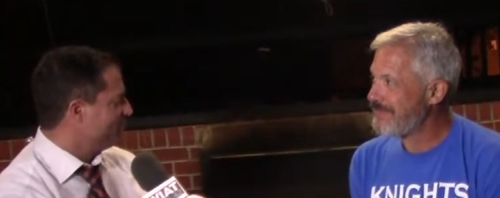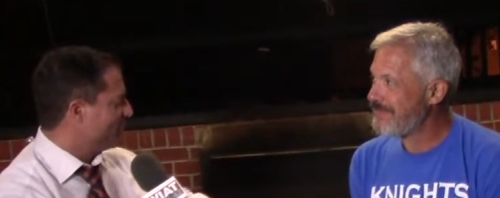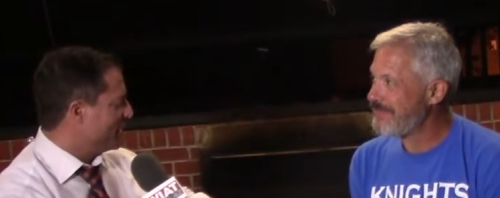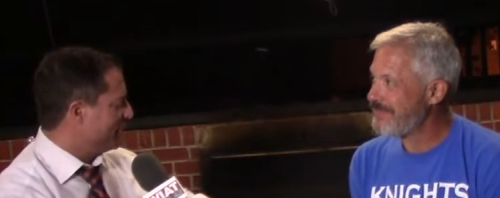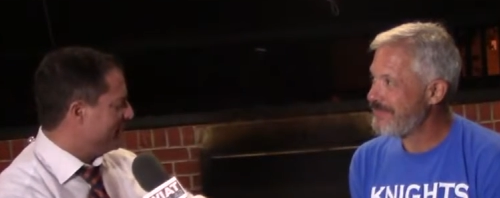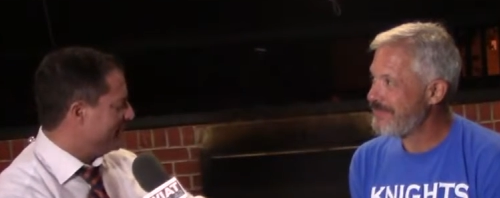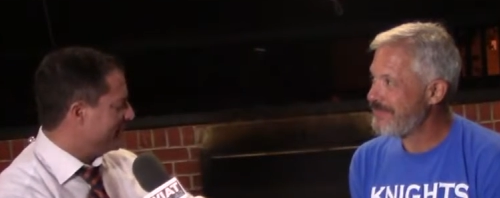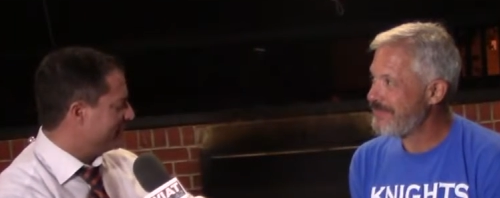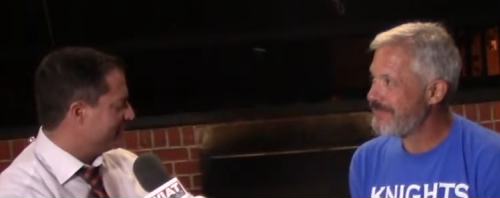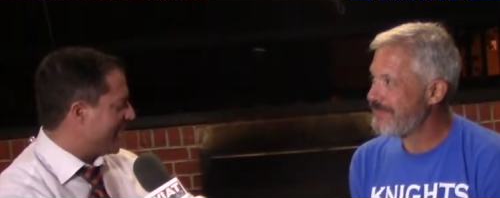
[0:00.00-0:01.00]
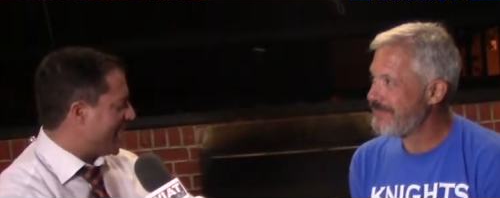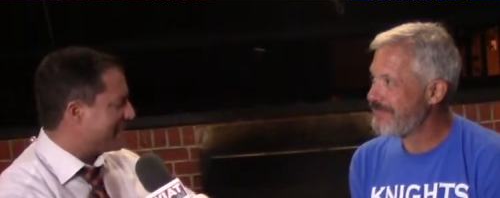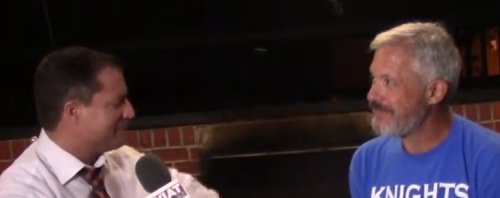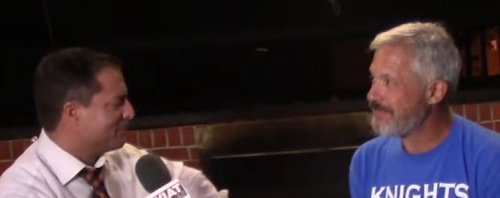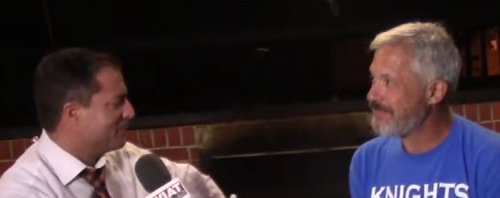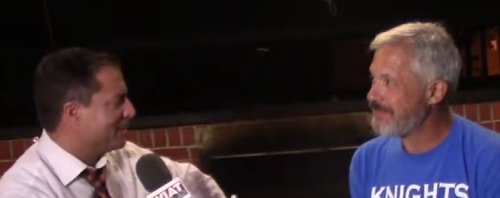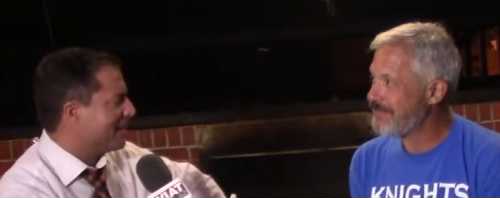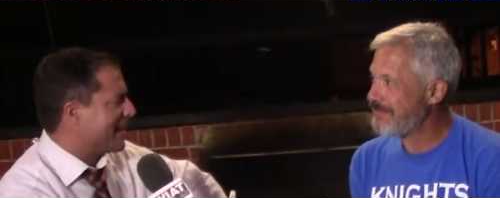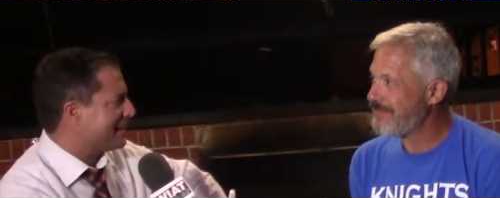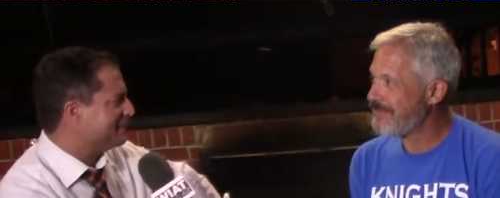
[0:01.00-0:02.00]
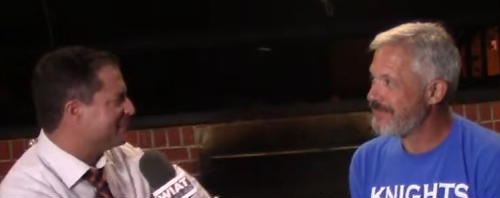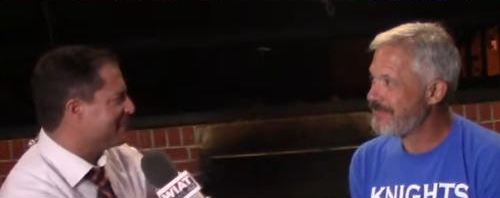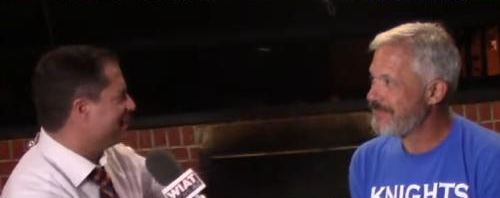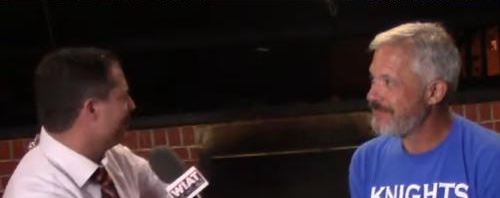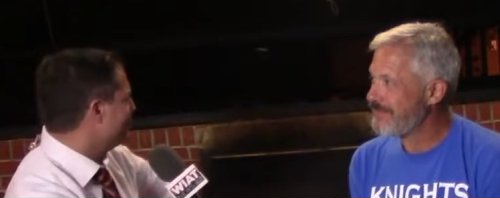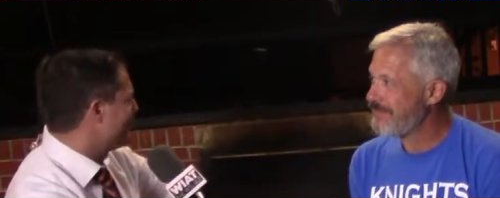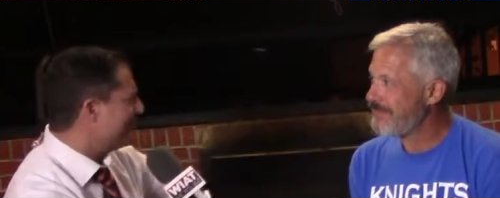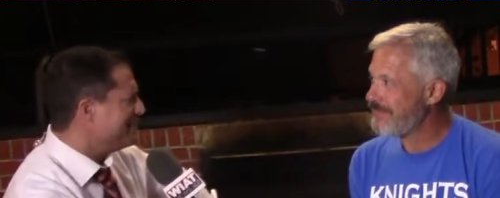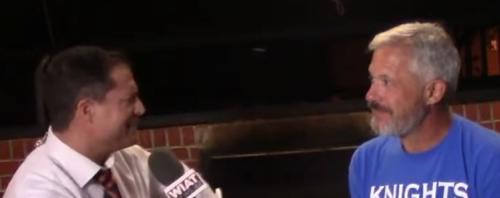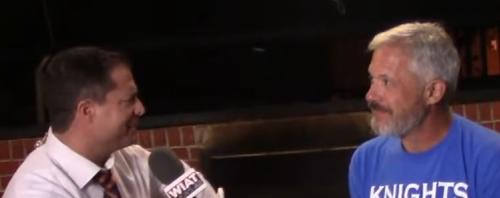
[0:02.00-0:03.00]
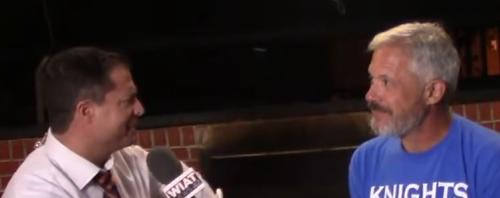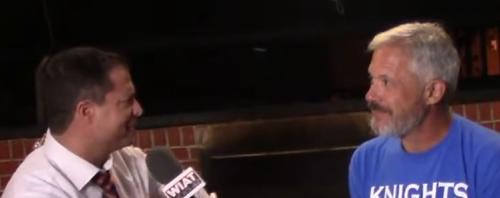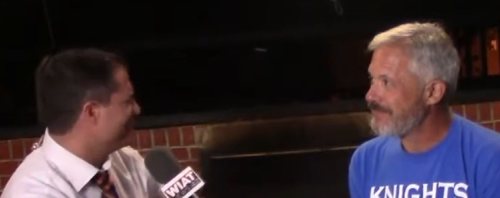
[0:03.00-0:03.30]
Speaker 1: Joining me is Adam Morell. Adam, tell tell me about this